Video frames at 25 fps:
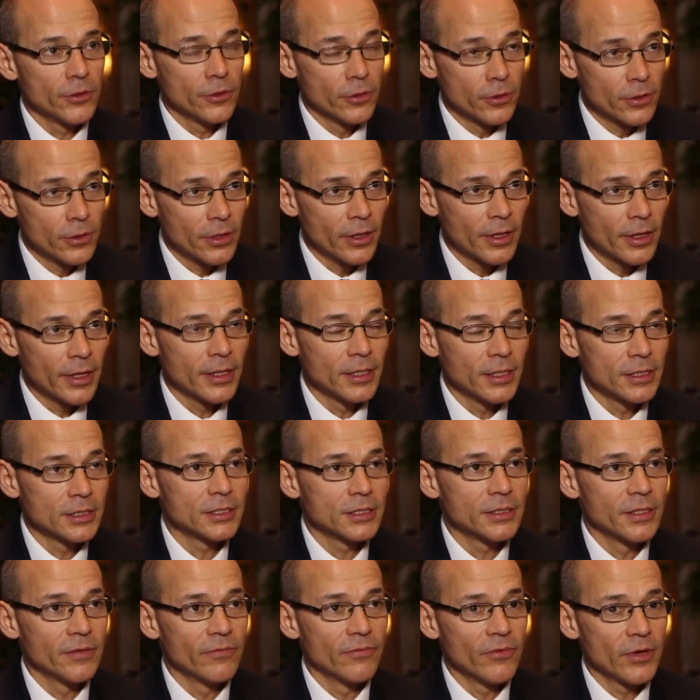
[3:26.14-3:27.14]
your
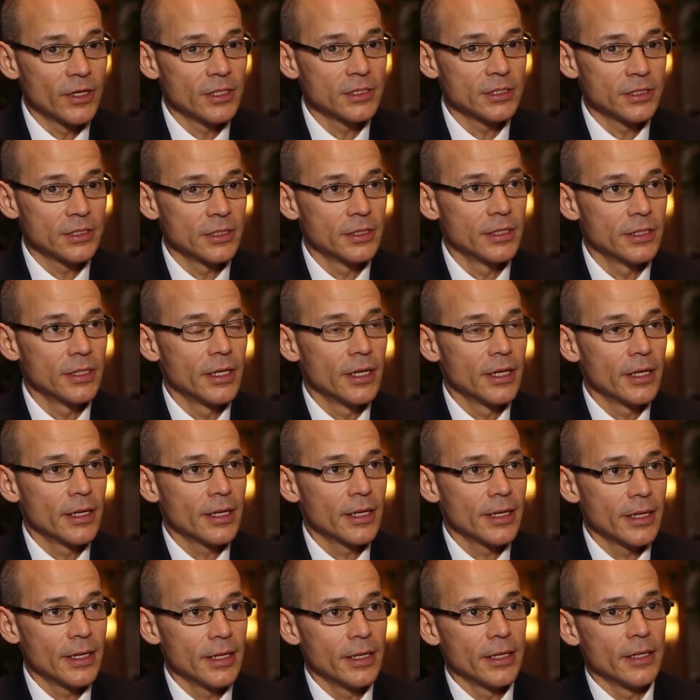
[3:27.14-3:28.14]
clients invested
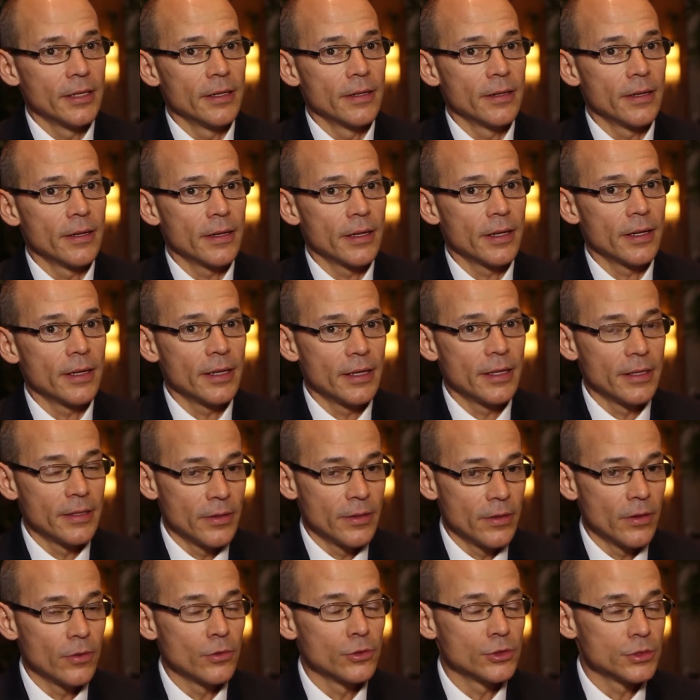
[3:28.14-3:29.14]
in,
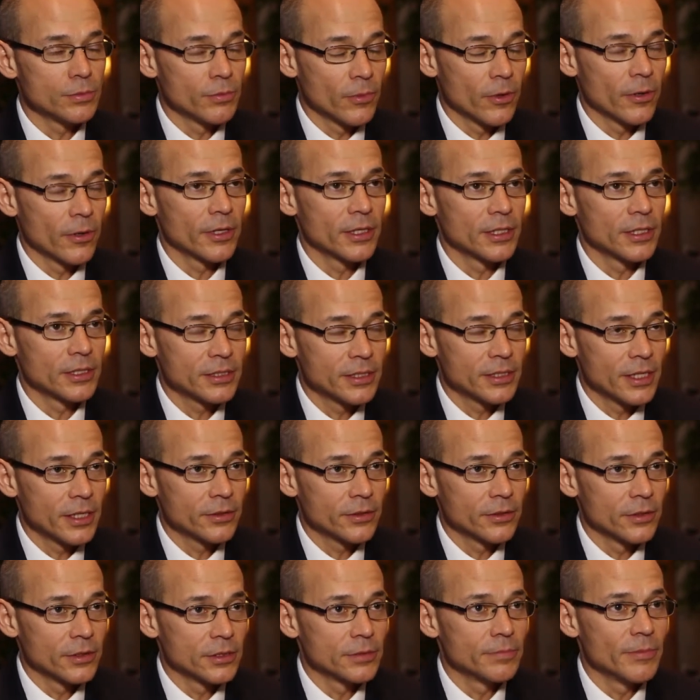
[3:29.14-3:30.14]
in those market
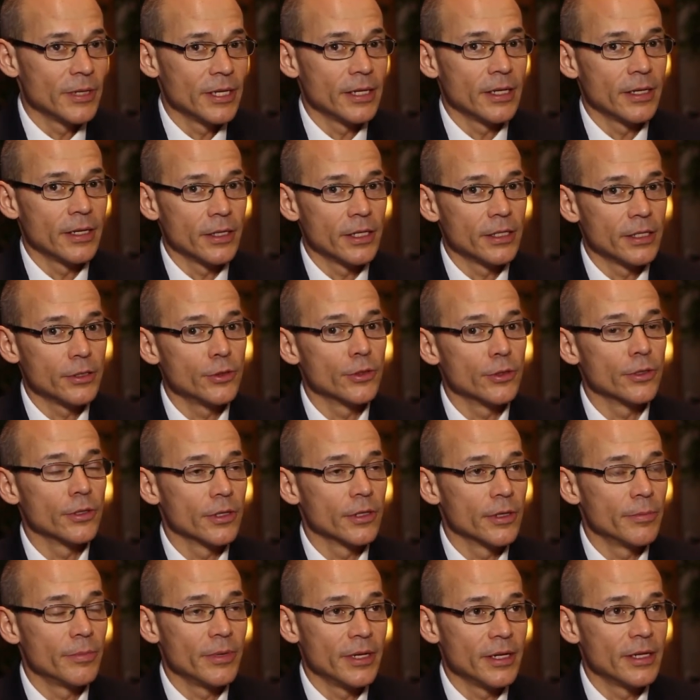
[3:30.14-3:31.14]
sectors, meaning it,
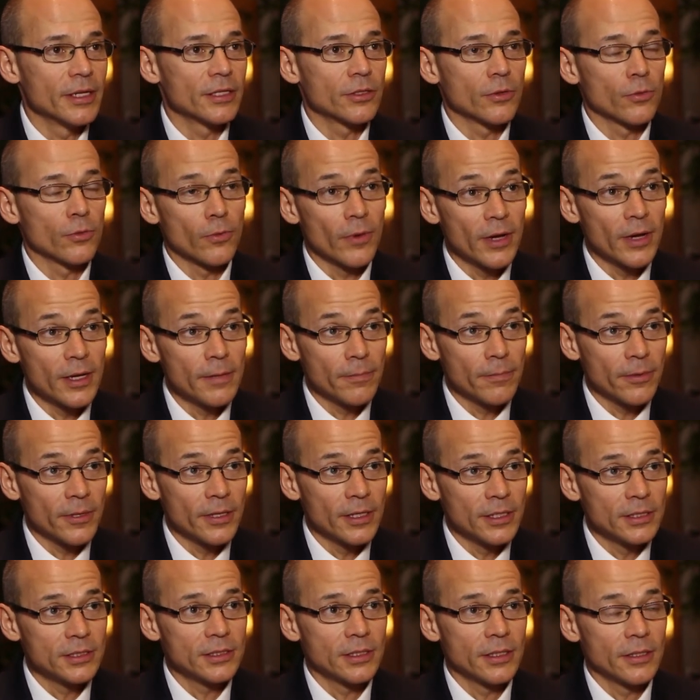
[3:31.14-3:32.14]
you're going to be at the right
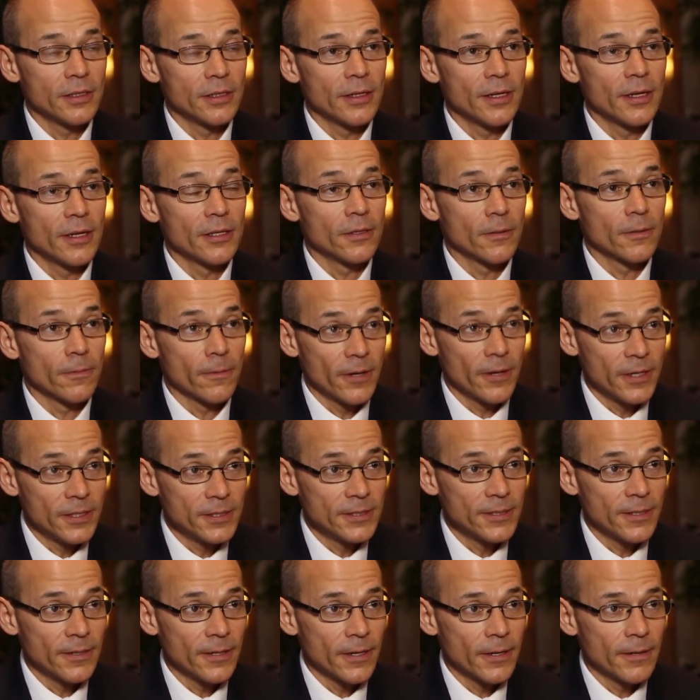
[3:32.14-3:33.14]
place at, at the
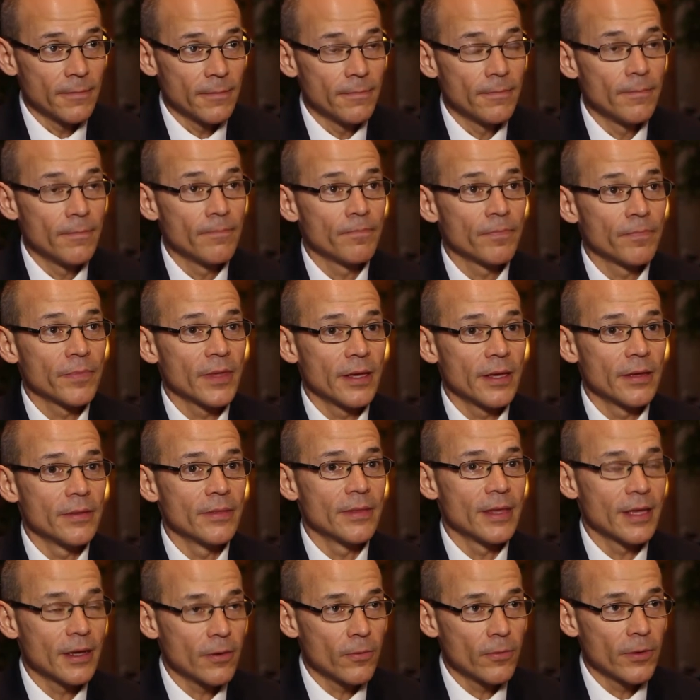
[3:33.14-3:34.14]
right time,
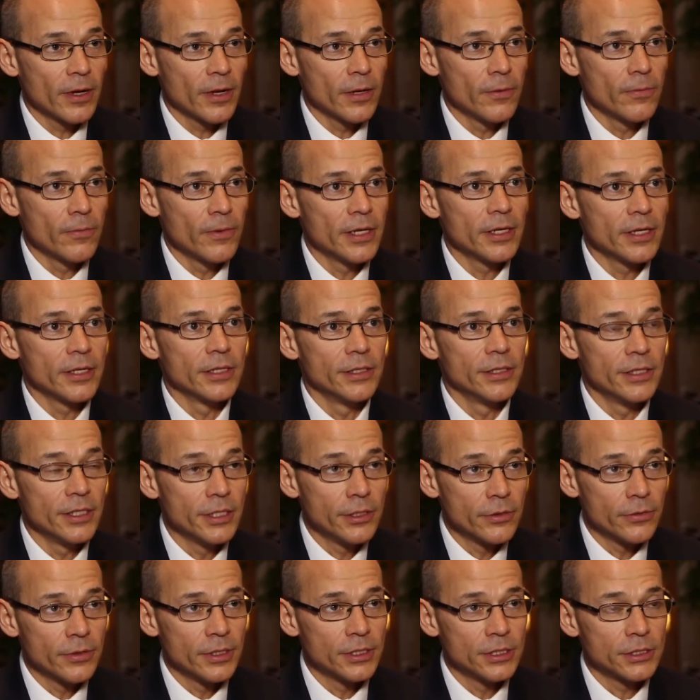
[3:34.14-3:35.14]
and that way we can
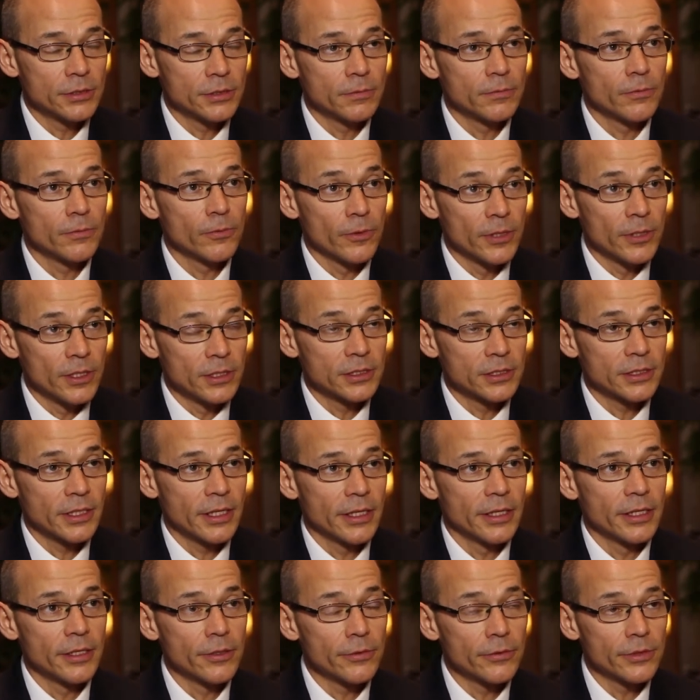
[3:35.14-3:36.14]
decrease
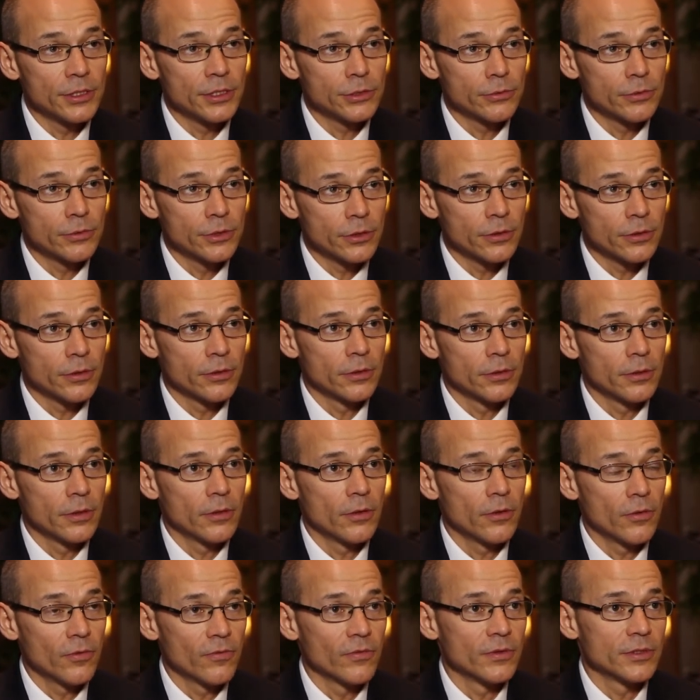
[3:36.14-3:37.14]
risk and increase
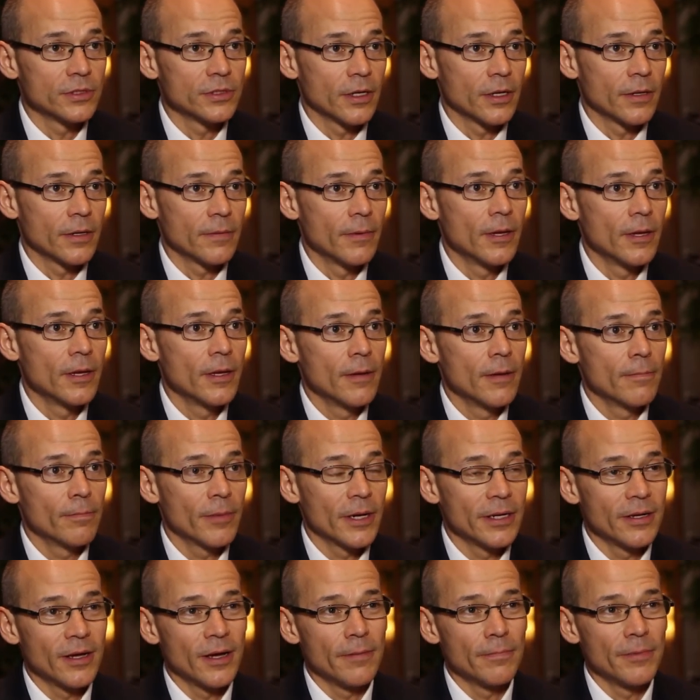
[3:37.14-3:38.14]
return over time
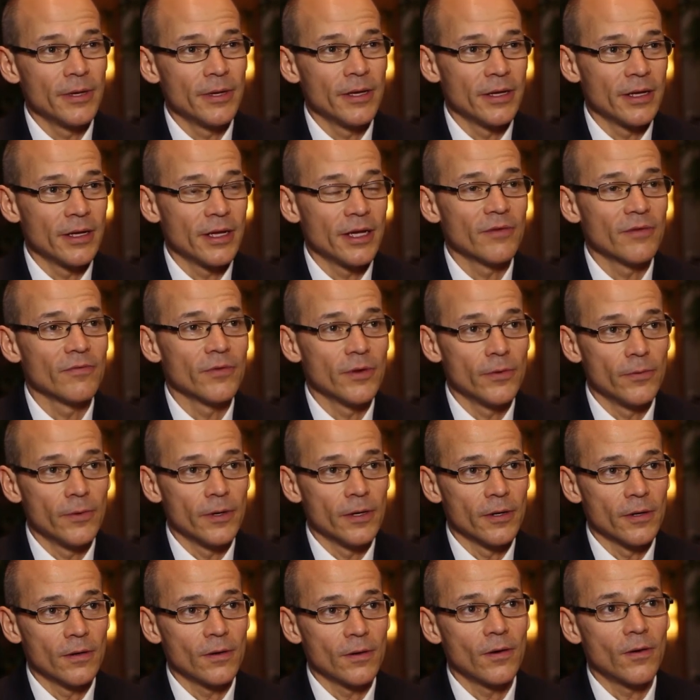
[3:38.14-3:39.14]
by not being
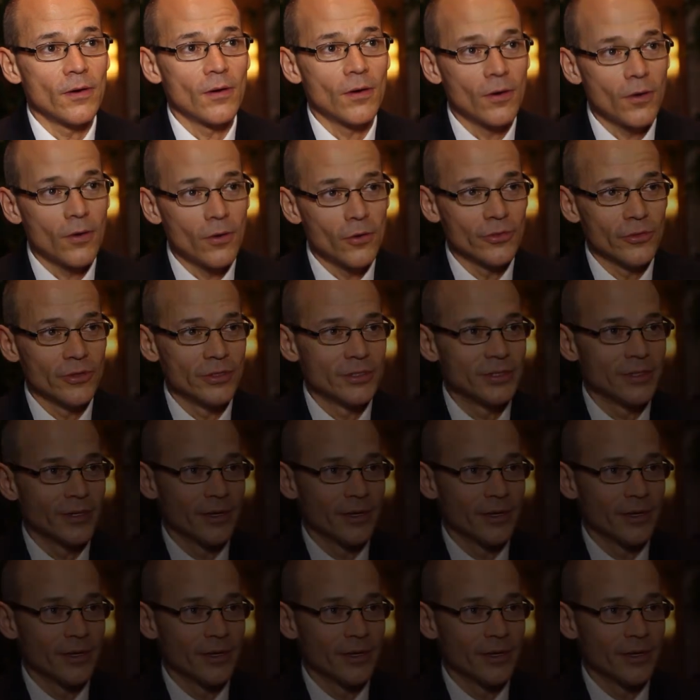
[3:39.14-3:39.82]
everywhere all the